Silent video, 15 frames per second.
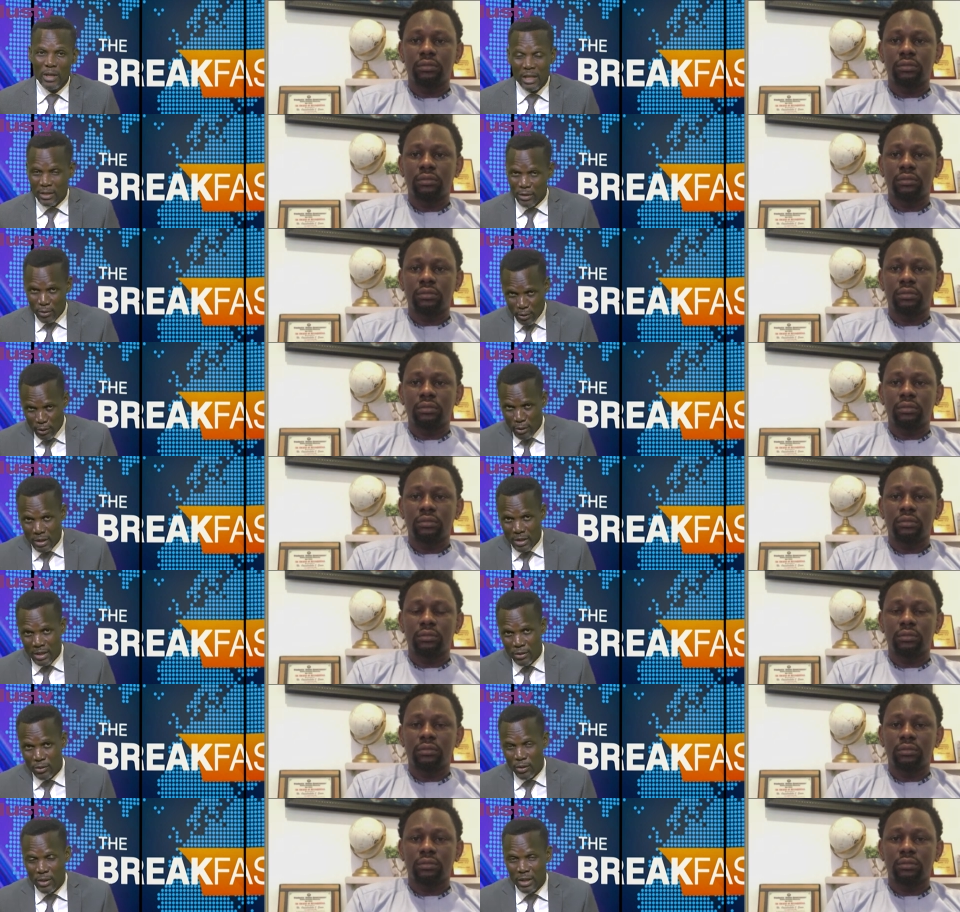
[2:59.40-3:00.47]
Speaker 1: that is not
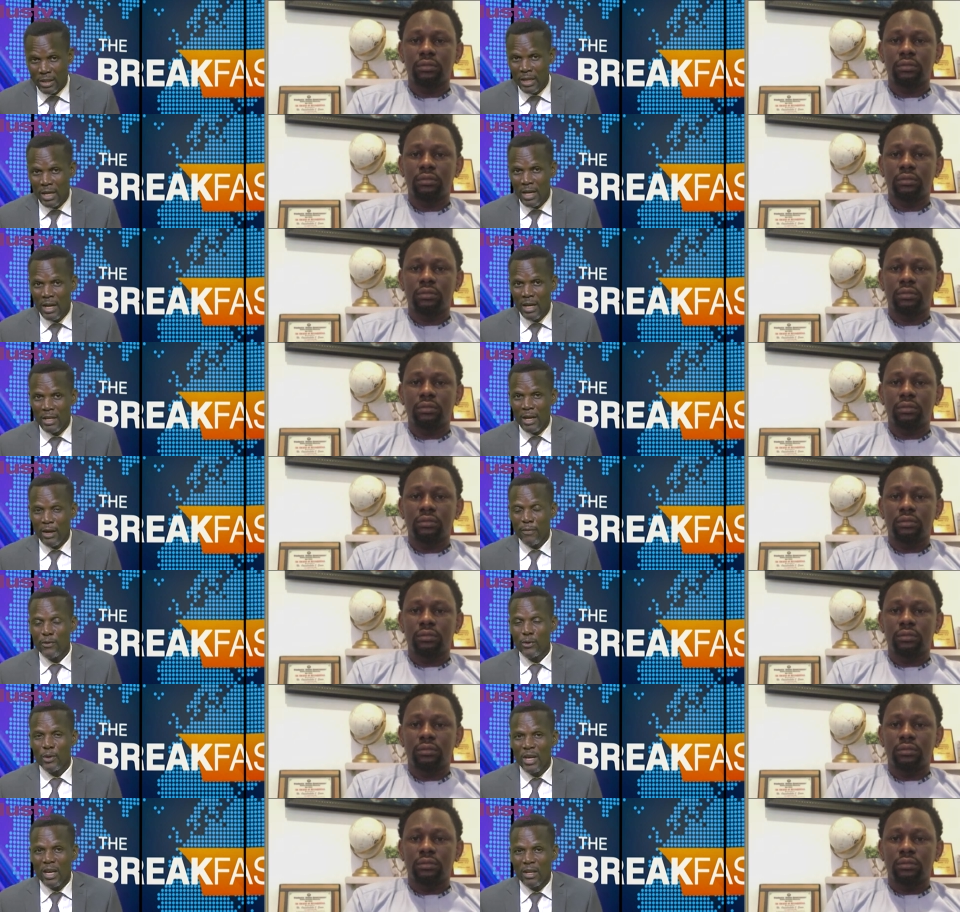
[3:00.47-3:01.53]
electronic. Now, if you
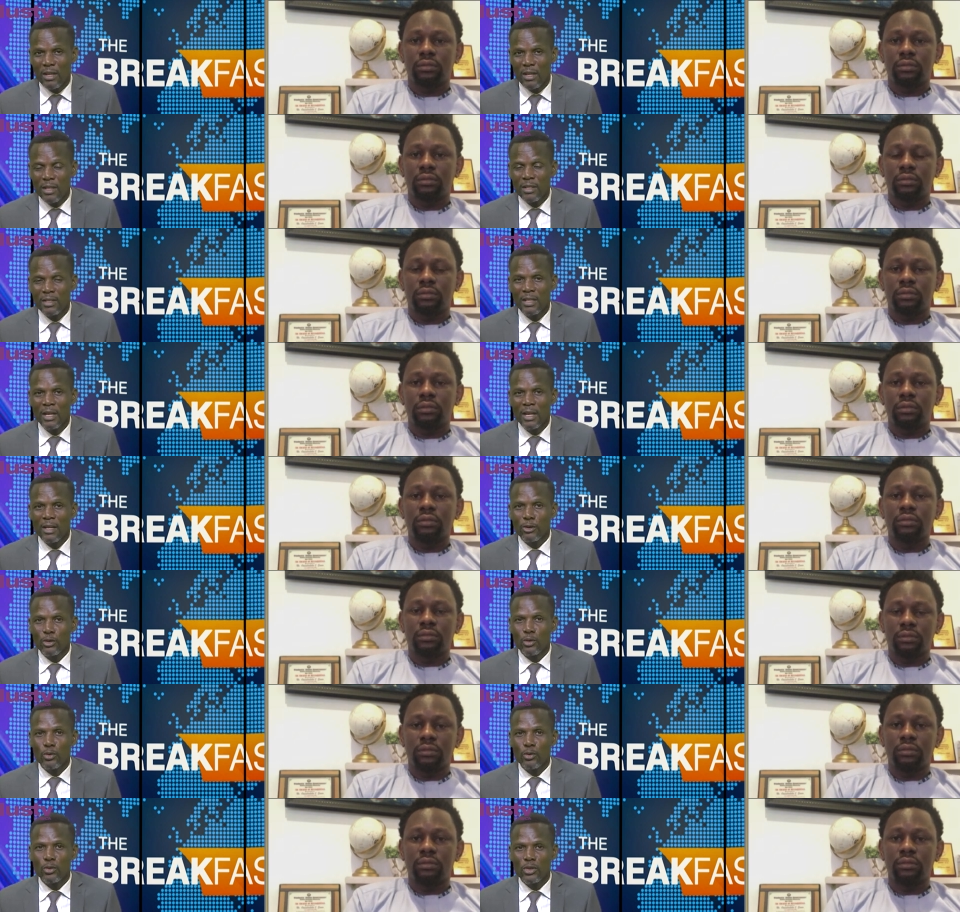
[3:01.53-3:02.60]
get this, do
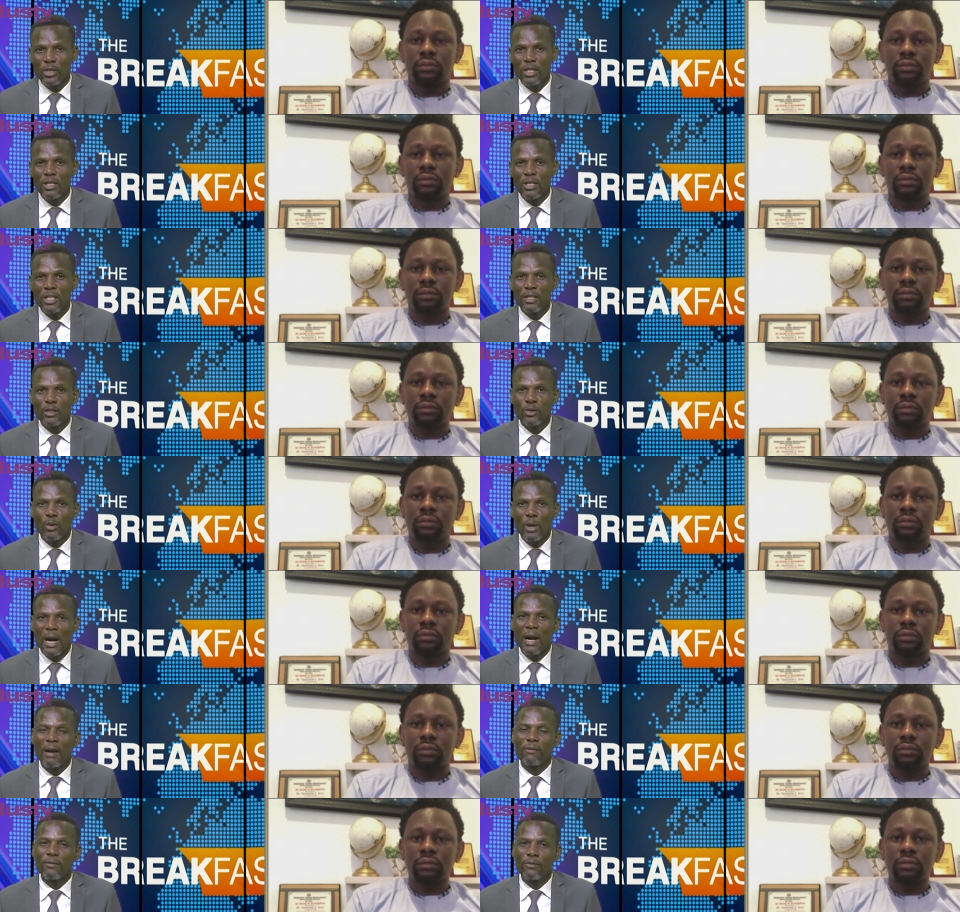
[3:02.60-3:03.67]
you still need to
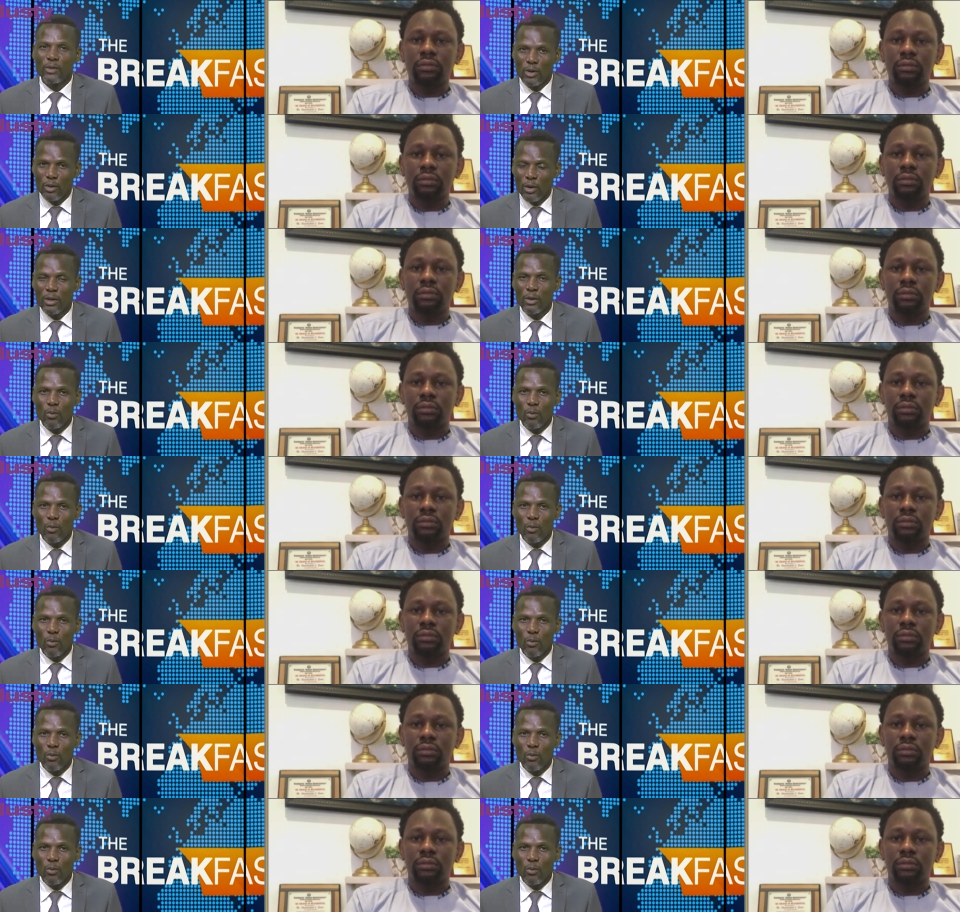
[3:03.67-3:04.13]
have the other